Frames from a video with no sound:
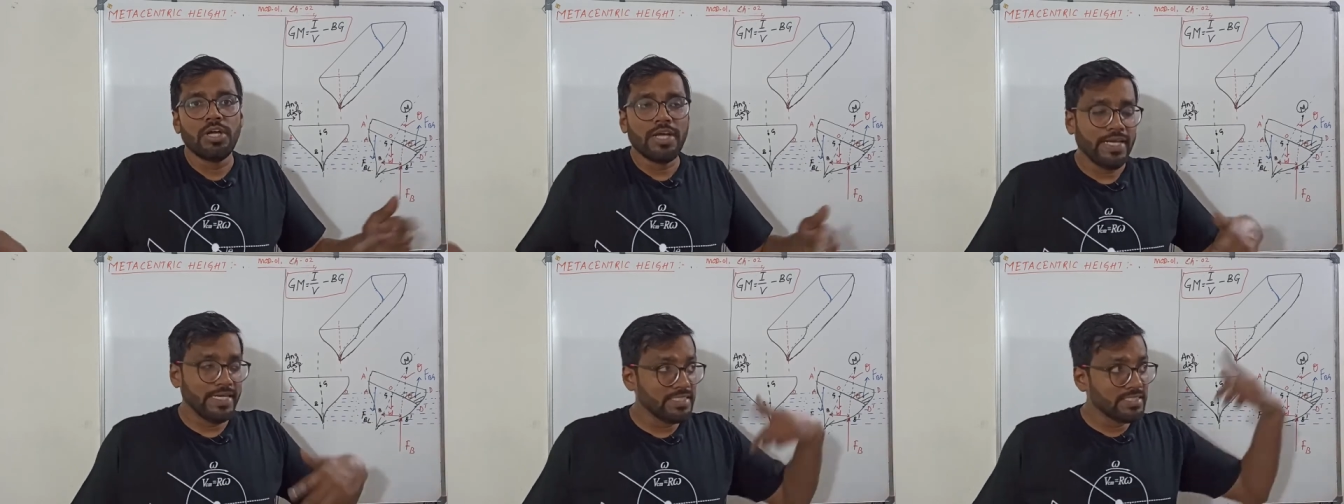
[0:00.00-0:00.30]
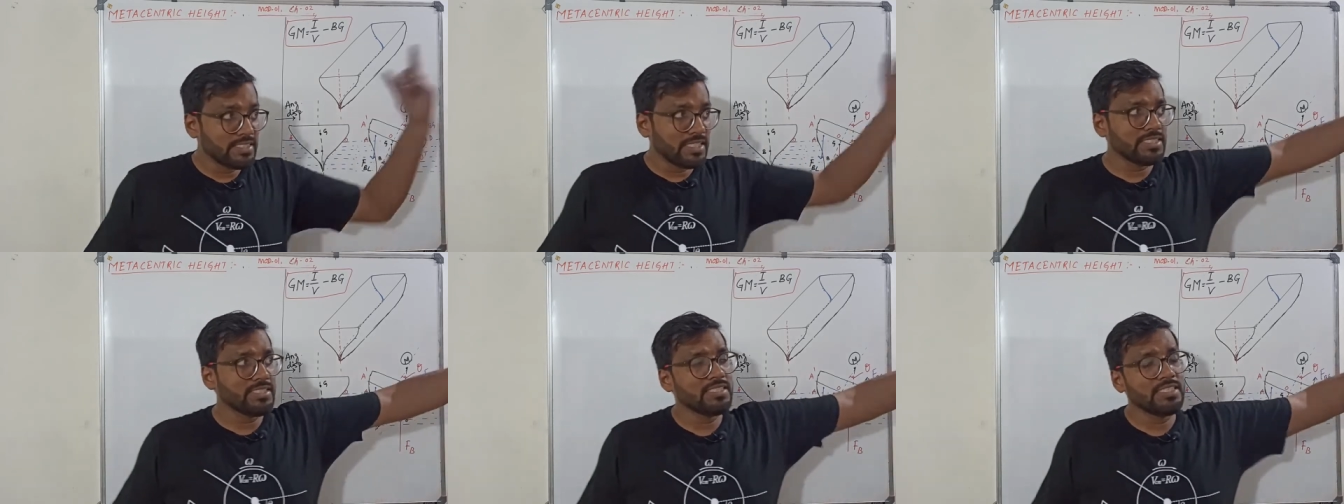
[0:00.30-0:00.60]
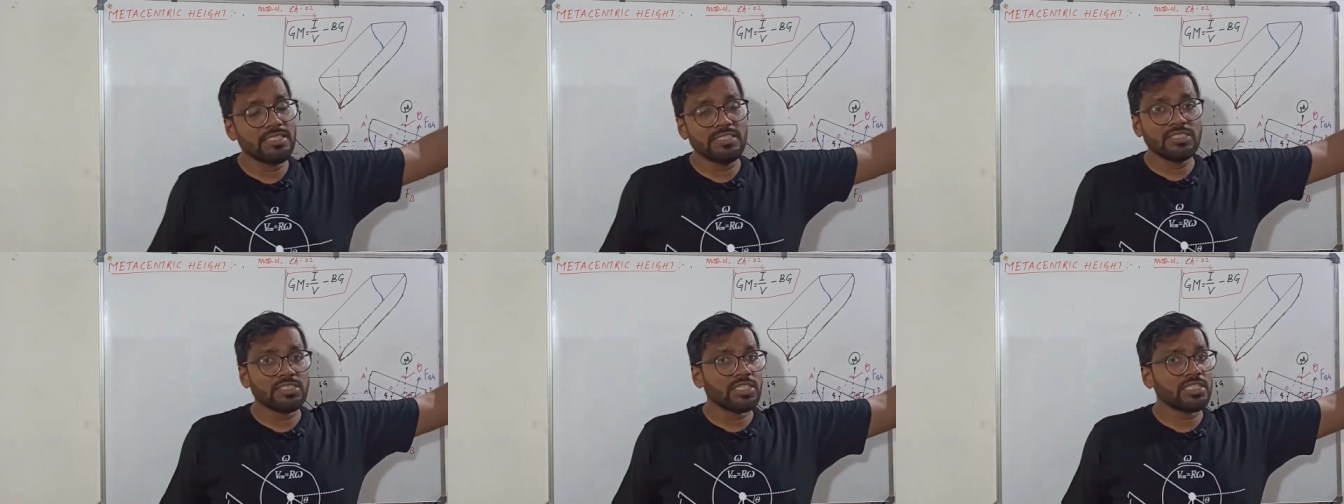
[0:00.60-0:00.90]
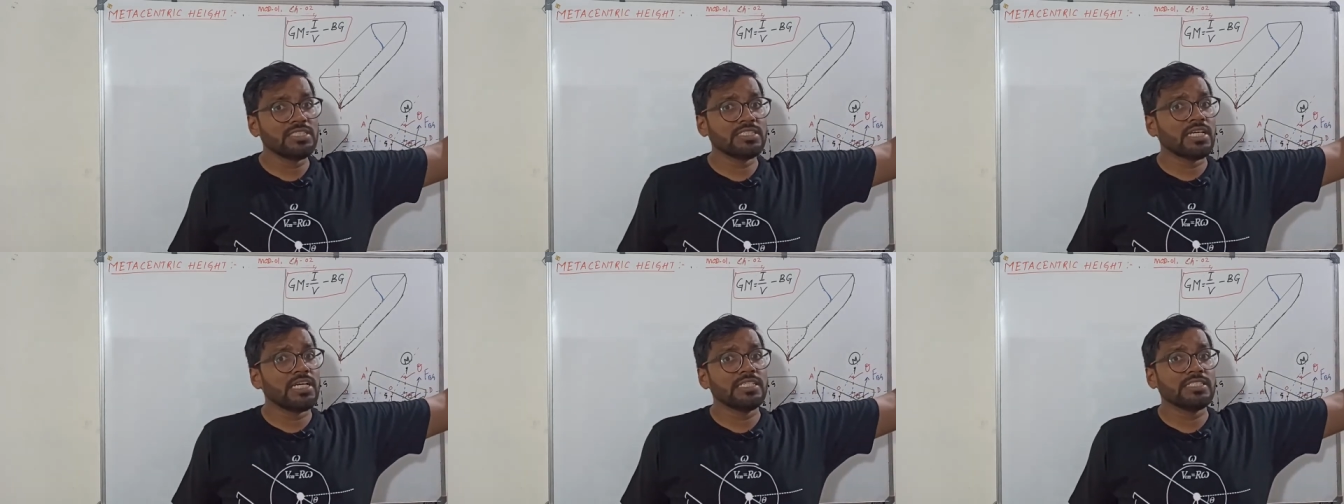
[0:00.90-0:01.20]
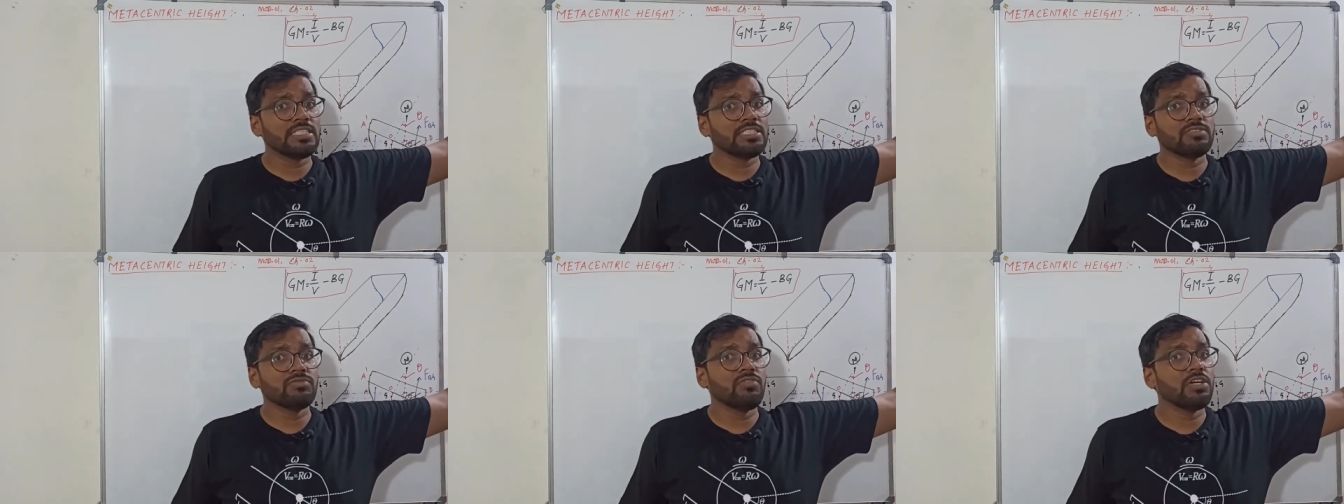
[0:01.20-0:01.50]
In such
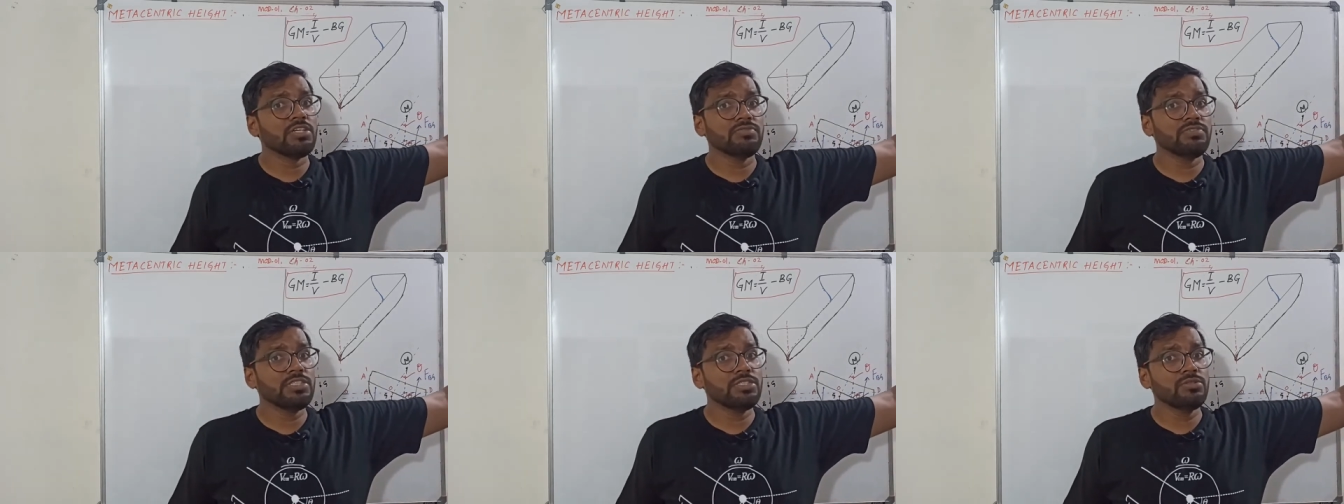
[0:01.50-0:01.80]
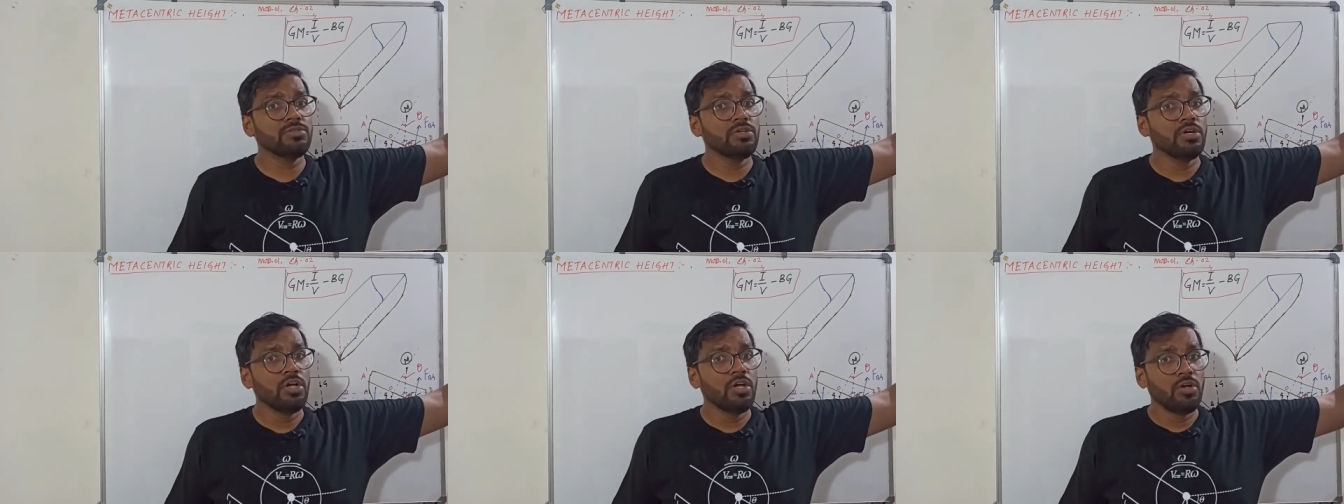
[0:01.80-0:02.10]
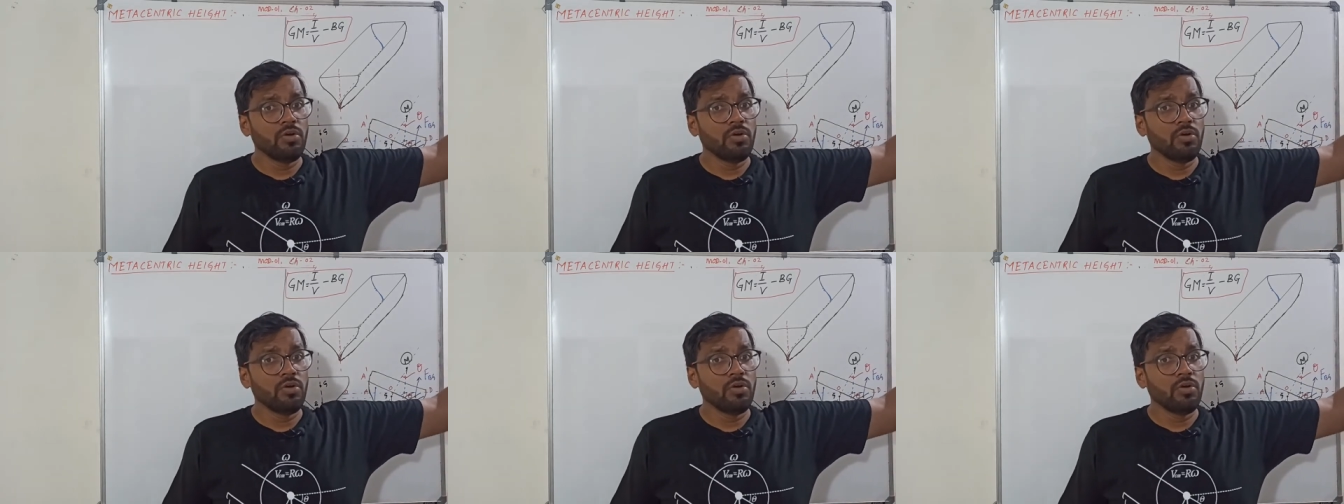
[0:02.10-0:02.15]
cases, what we do?